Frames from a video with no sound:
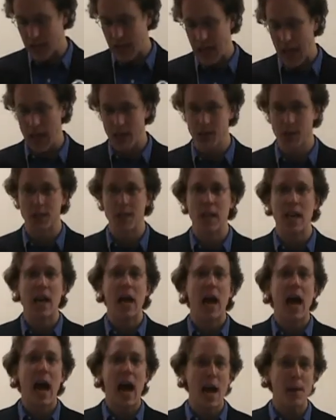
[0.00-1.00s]
has
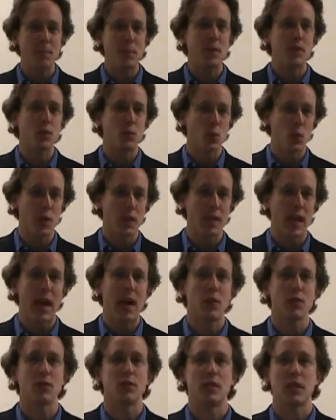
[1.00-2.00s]
happened
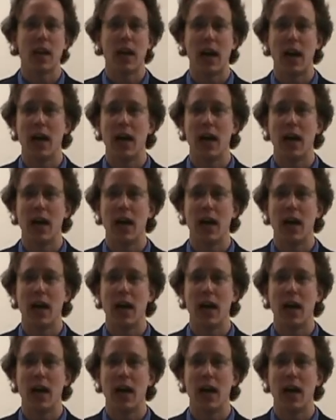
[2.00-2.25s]
without